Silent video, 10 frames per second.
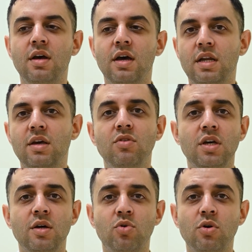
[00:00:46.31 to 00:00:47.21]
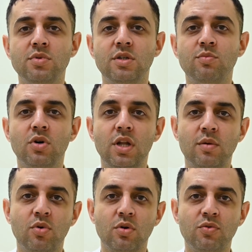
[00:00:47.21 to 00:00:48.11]
and having a promising
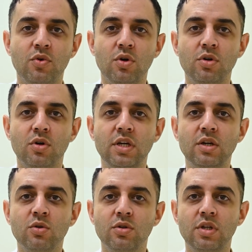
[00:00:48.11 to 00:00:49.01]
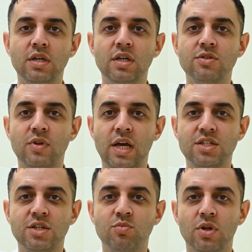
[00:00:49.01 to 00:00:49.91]
product portfolio including its
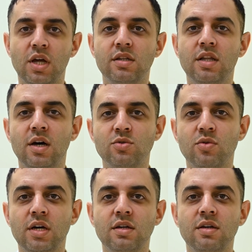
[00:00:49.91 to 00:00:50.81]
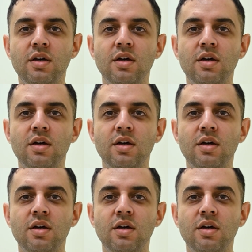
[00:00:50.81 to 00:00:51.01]
flagship product NaoTrac,